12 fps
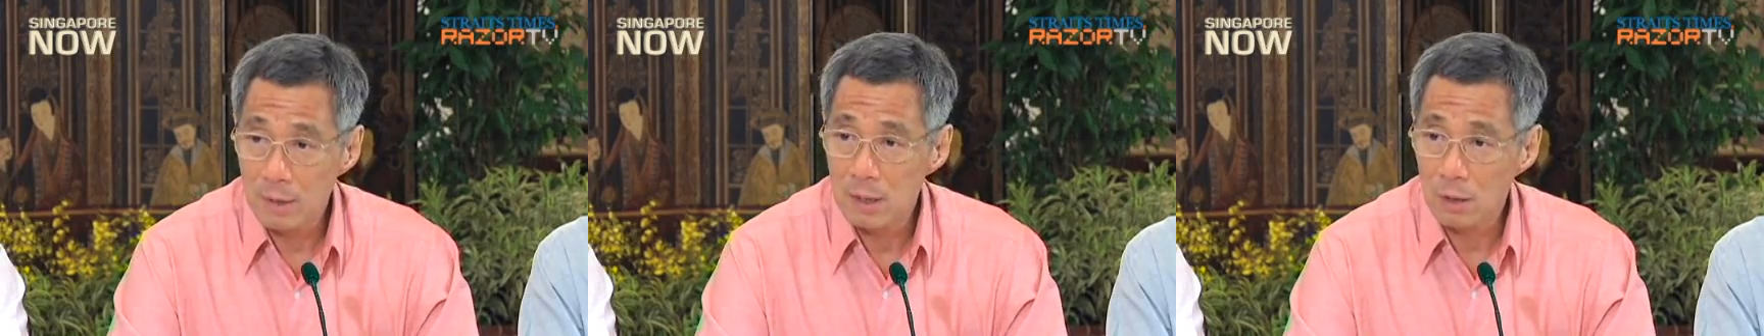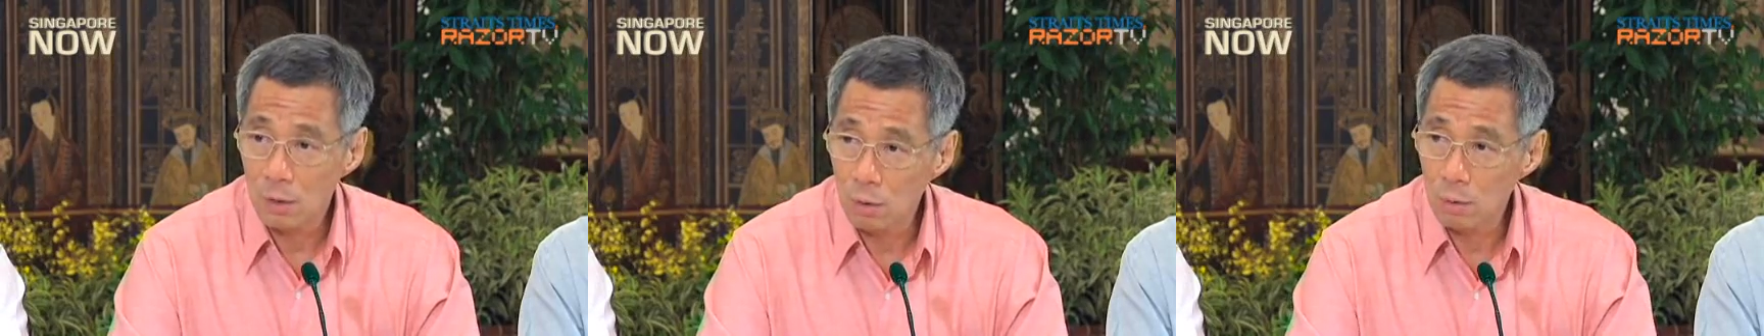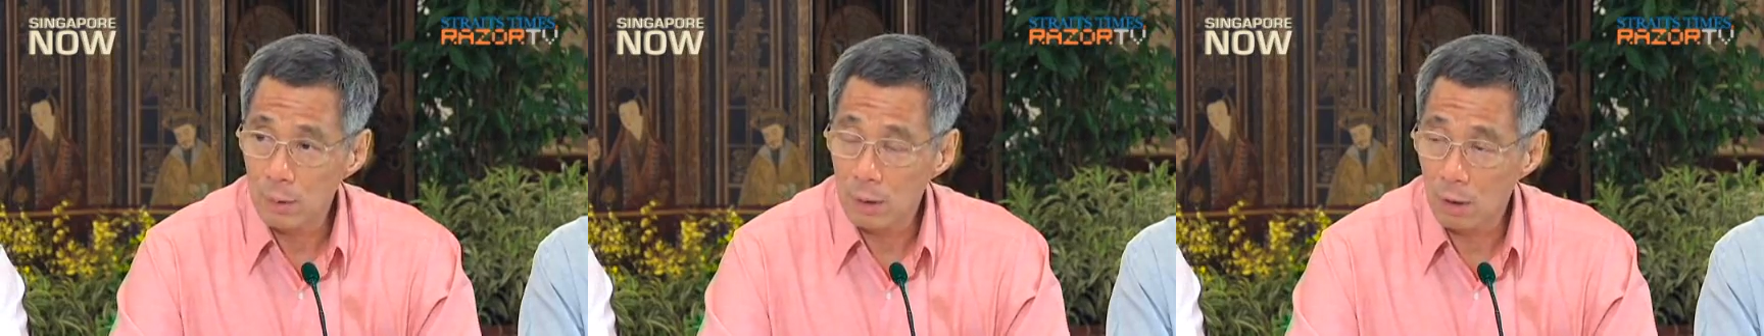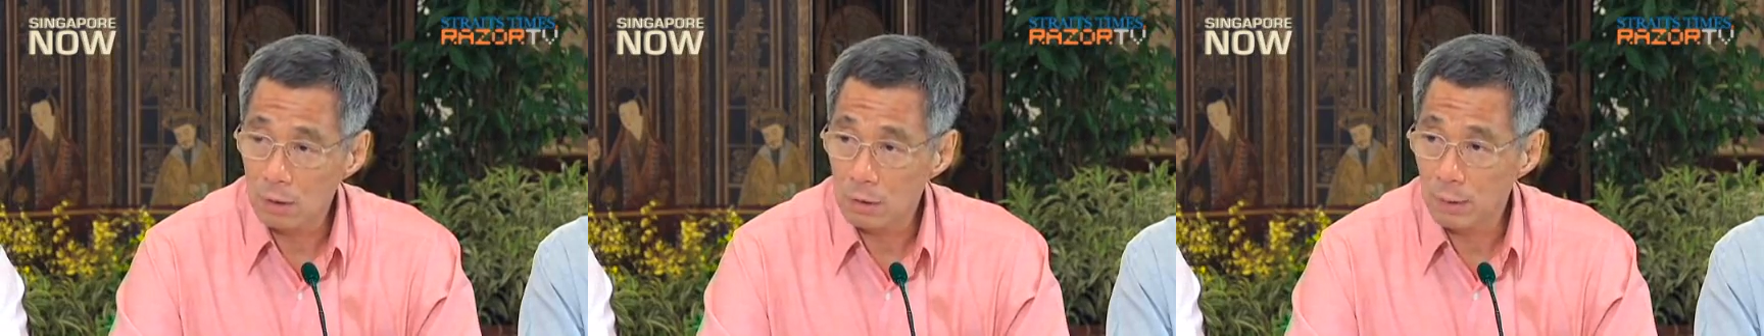Mr. Goh
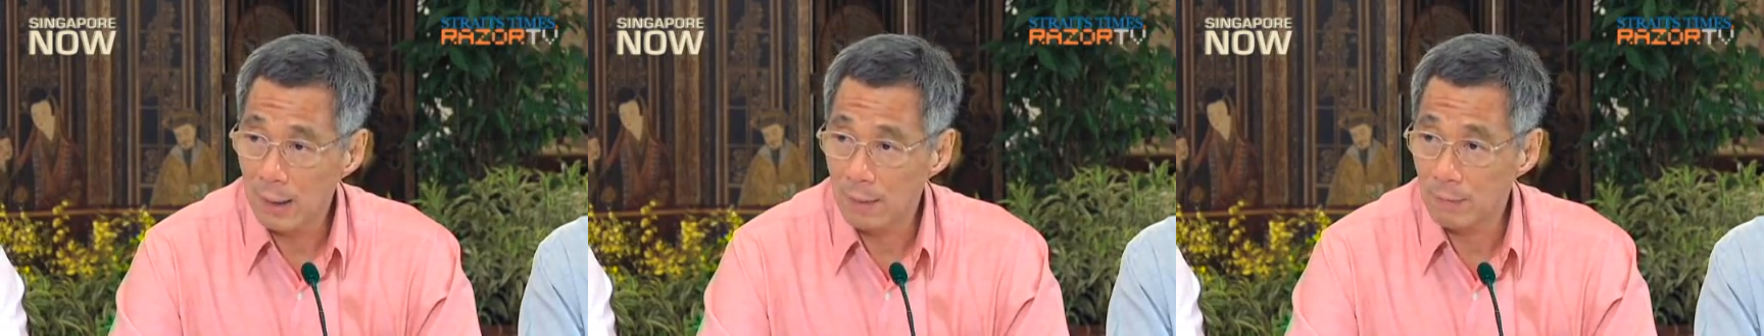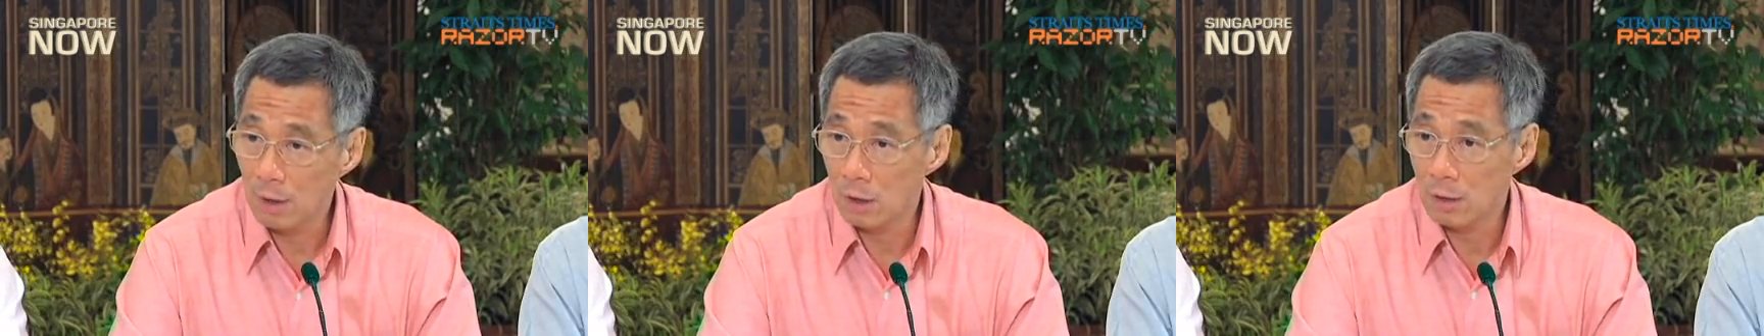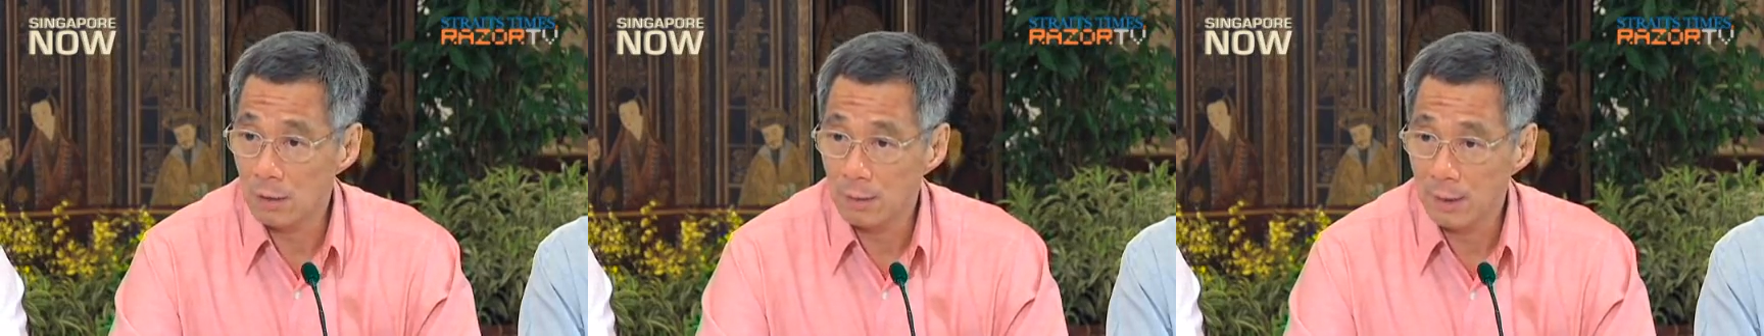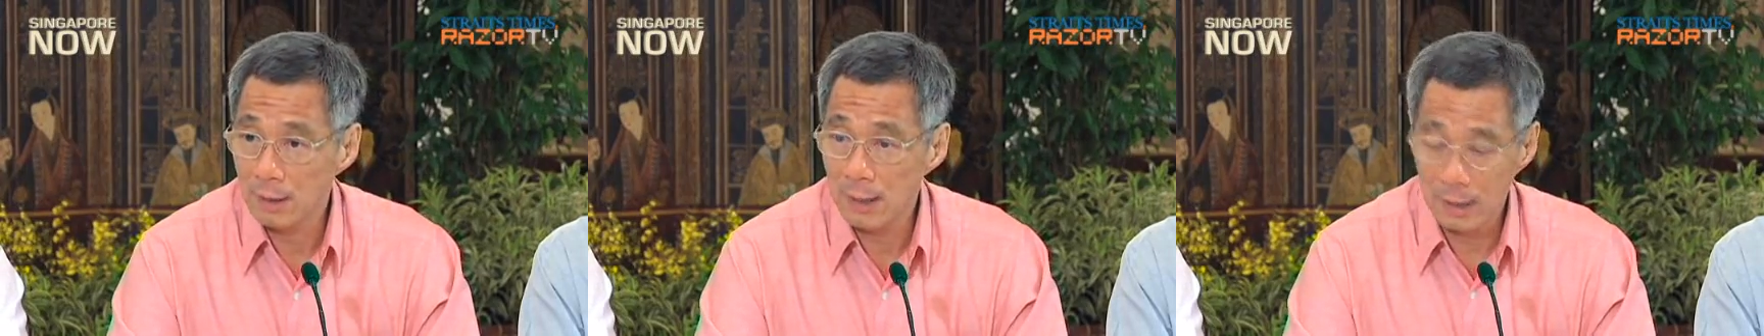will also have the
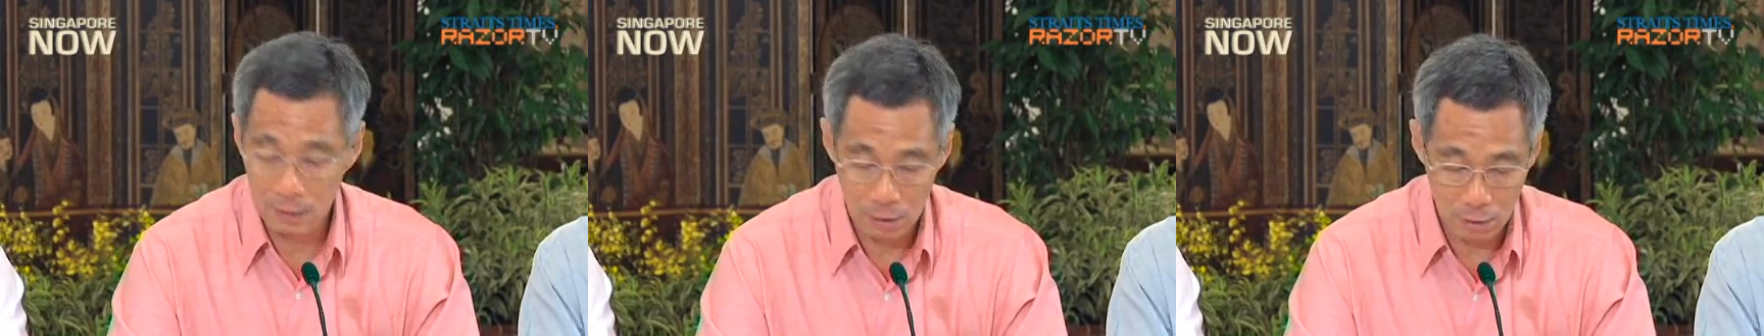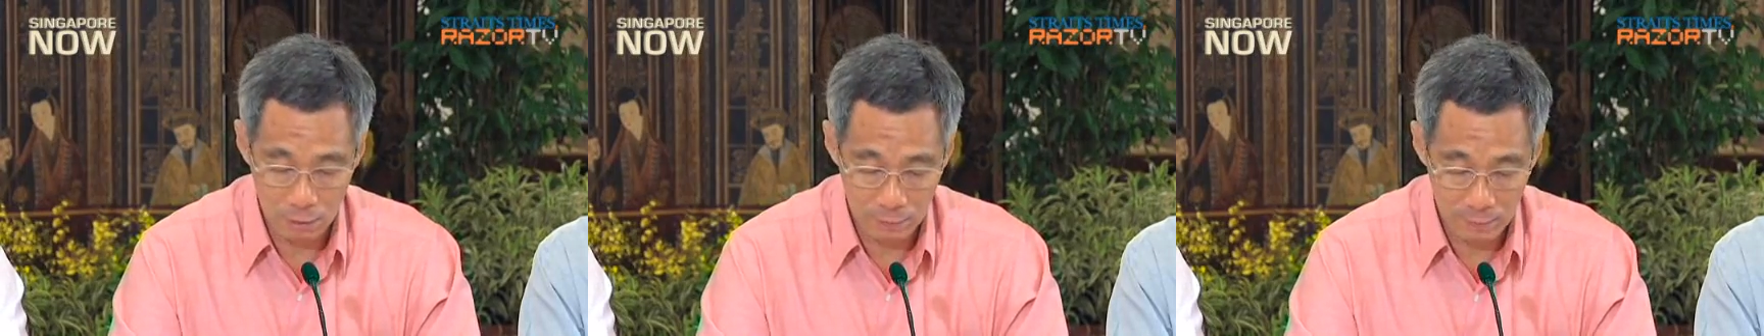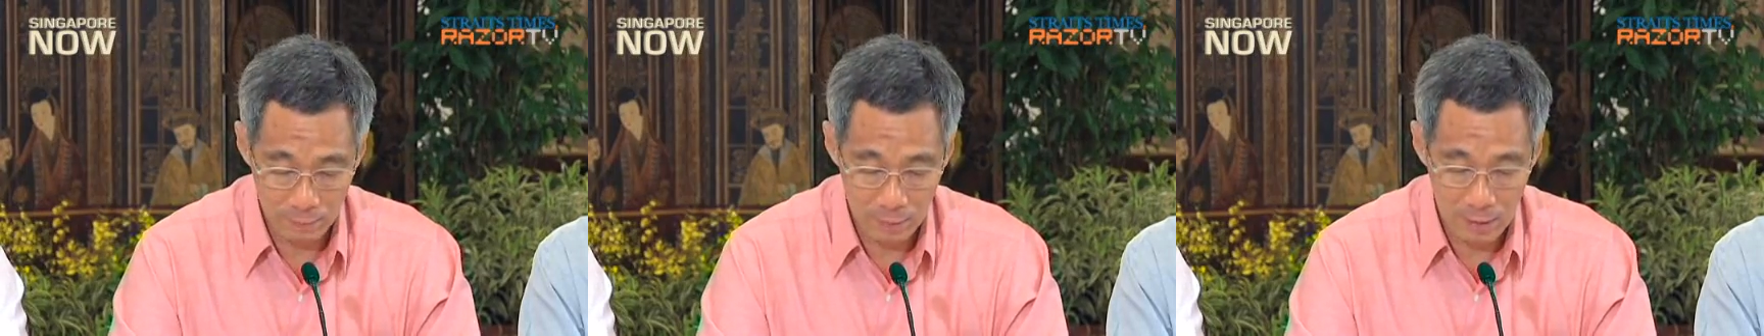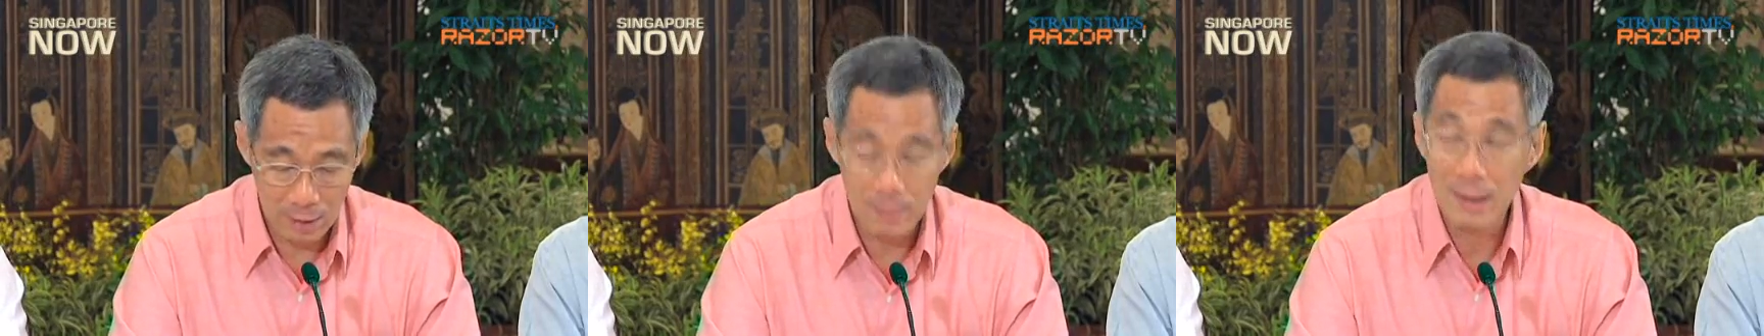honorary title of
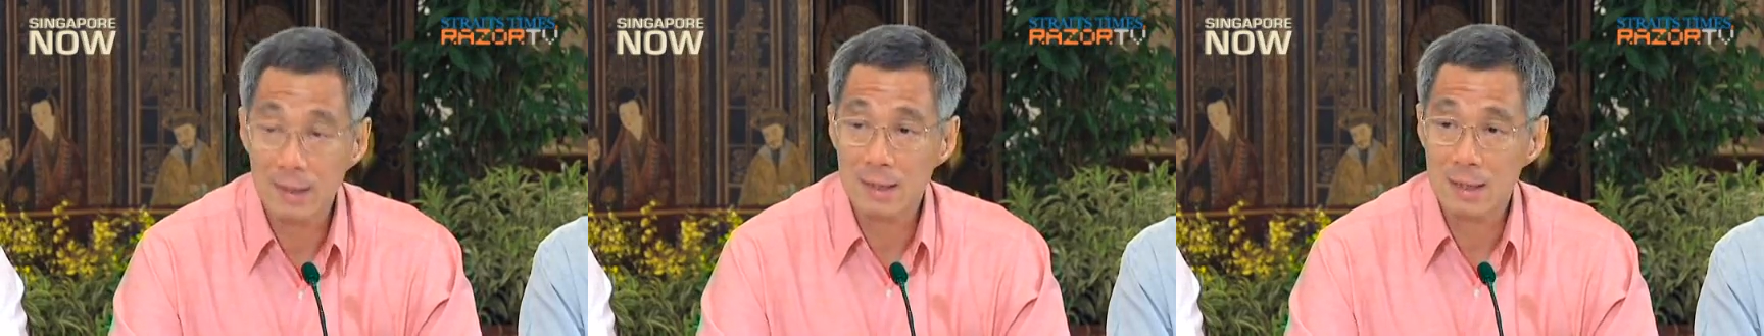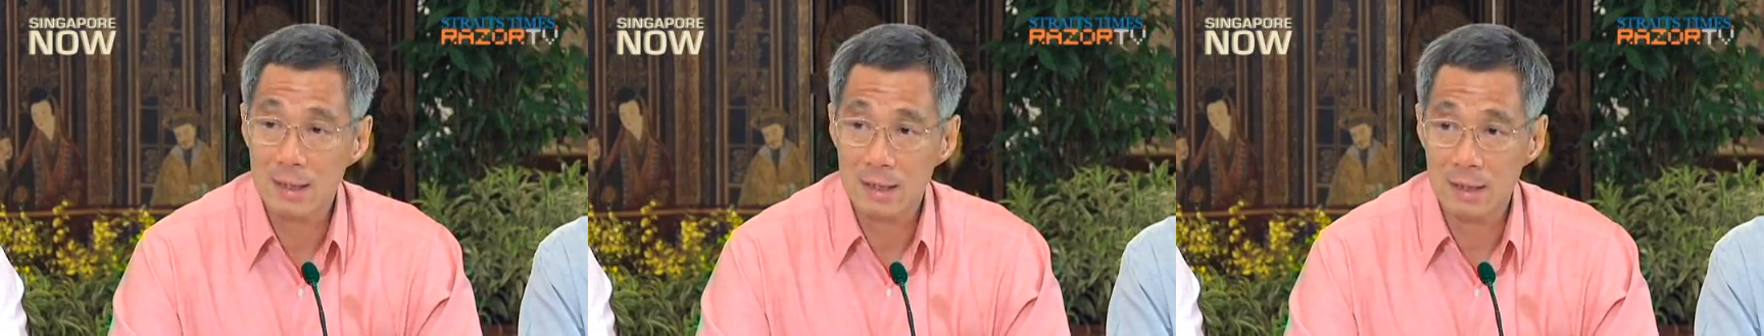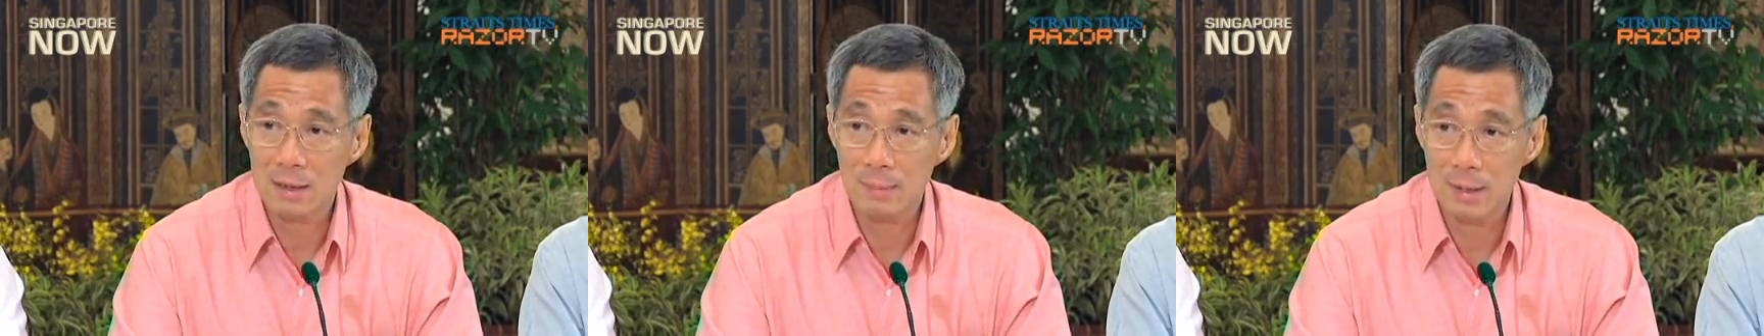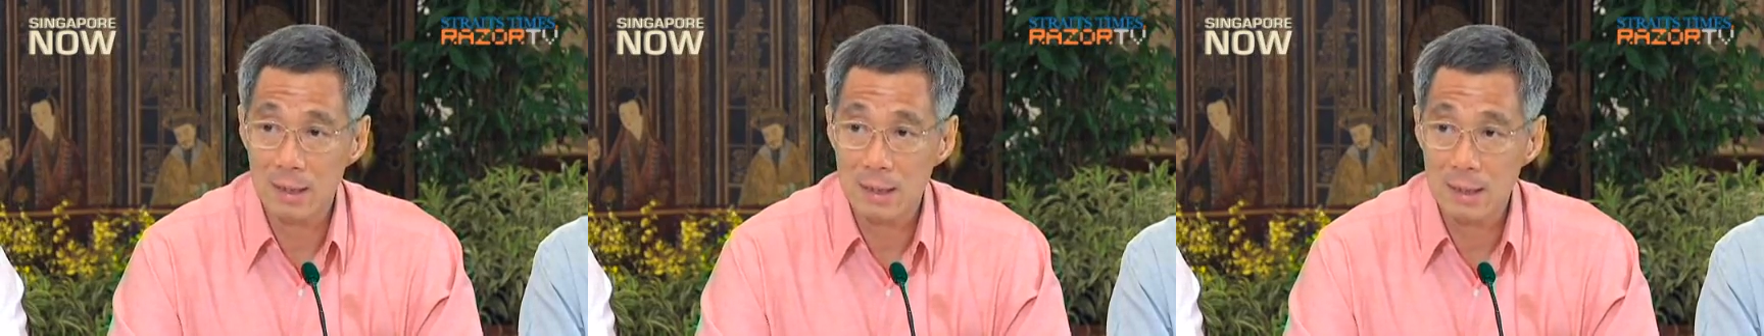Emeritus Senior
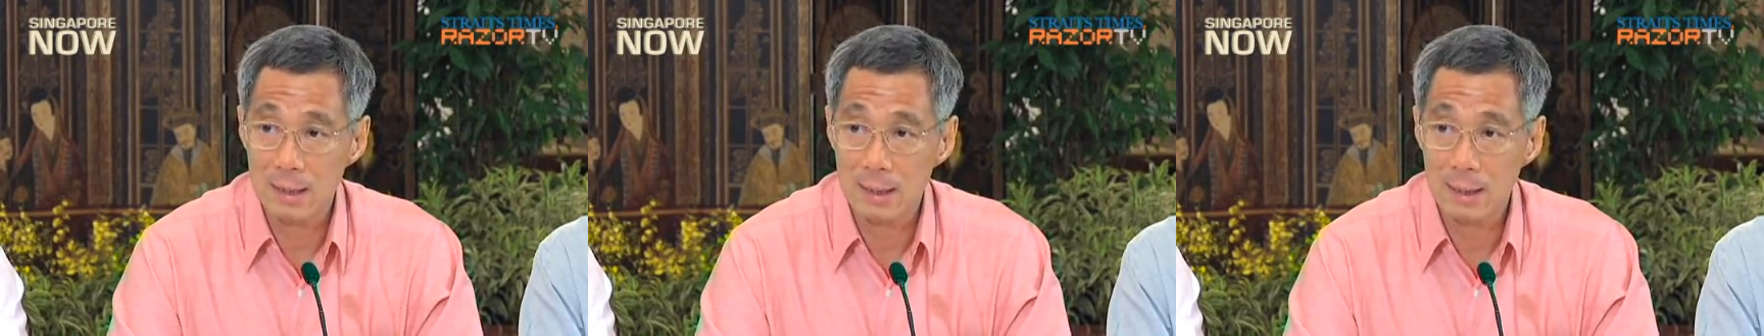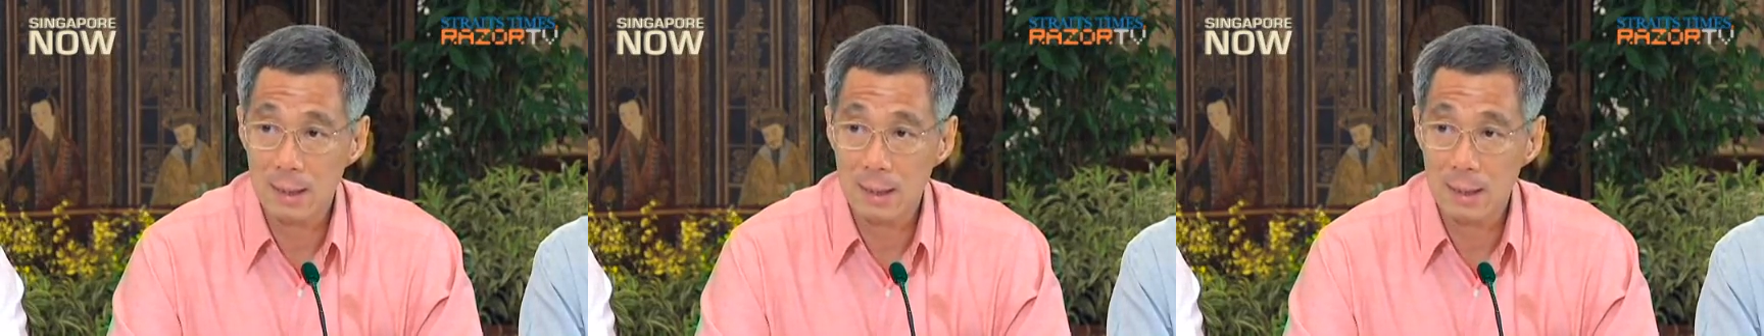Minister.